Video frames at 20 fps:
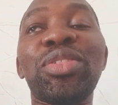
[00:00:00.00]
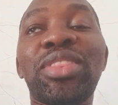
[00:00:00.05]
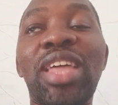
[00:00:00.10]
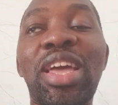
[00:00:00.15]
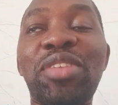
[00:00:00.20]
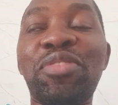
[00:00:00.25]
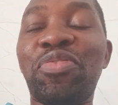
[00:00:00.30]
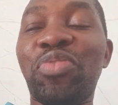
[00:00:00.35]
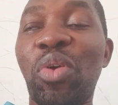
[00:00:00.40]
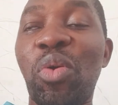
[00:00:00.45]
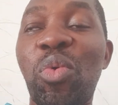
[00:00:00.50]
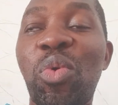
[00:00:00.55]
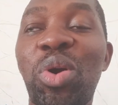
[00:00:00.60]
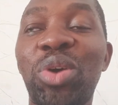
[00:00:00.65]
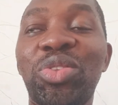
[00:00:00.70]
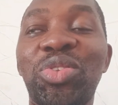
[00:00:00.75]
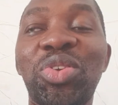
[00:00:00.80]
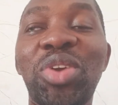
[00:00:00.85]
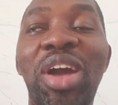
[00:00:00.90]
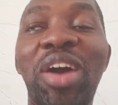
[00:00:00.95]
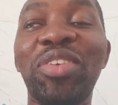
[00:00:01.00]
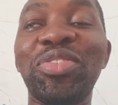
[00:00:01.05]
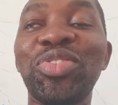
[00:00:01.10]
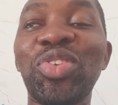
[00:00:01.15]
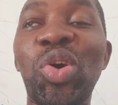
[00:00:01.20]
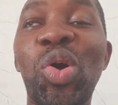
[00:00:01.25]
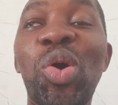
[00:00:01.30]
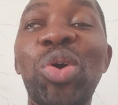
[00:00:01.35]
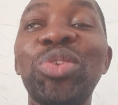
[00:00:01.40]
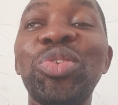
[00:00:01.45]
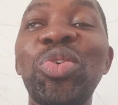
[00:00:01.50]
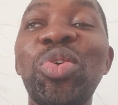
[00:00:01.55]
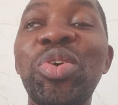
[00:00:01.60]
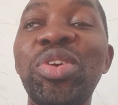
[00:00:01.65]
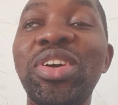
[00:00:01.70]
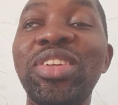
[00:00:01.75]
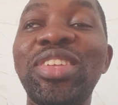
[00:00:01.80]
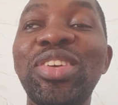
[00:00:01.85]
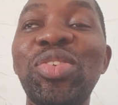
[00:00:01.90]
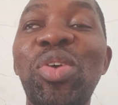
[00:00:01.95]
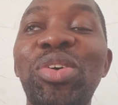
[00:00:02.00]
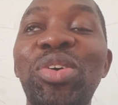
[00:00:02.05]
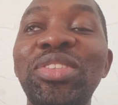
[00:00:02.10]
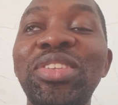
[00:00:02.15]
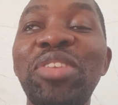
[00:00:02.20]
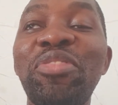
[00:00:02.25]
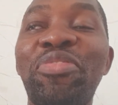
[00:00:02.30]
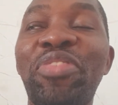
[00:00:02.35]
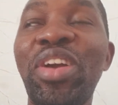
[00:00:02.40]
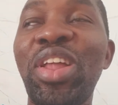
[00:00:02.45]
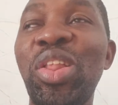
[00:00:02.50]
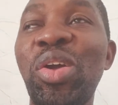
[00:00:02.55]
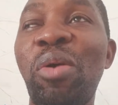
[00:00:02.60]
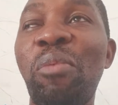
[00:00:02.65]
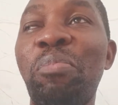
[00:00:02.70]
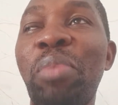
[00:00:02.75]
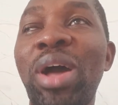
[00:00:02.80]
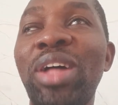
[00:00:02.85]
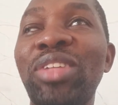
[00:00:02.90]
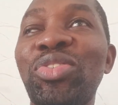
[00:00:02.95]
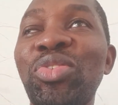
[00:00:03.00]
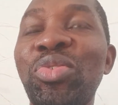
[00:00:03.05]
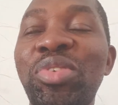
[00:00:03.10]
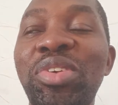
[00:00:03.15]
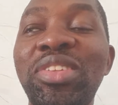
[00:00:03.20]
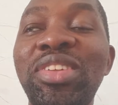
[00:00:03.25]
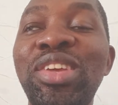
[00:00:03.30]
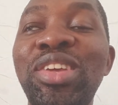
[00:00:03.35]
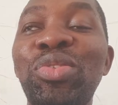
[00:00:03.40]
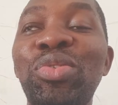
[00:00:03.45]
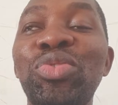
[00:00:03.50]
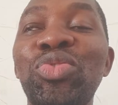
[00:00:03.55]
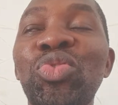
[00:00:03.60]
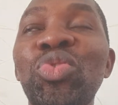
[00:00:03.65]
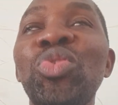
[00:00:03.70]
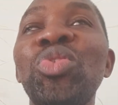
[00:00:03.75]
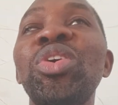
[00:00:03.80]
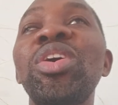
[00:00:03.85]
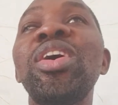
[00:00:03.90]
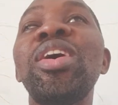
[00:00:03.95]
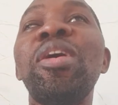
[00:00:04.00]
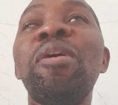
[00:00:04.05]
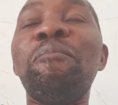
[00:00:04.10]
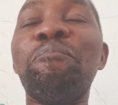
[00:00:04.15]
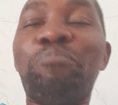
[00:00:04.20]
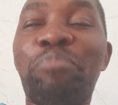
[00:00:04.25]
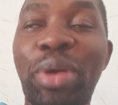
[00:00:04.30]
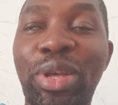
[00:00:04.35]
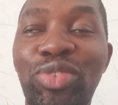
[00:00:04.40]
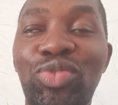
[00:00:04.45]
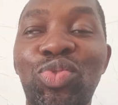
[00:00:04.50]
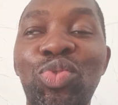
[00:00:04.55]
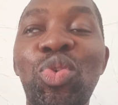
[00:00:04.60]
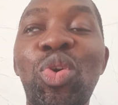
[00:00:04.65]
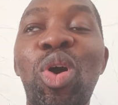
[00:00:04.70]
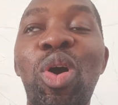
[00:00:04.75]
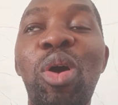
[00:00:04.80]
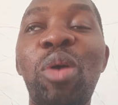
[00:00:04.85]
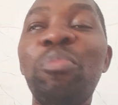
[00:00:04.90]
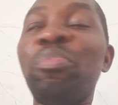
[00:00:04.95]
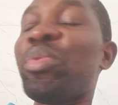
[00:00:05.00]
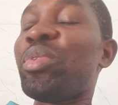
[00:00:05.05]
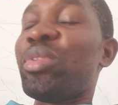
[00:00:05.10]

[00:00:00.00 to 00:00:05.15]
10 from what you have scored, already you're on the failure part already, so pencil up,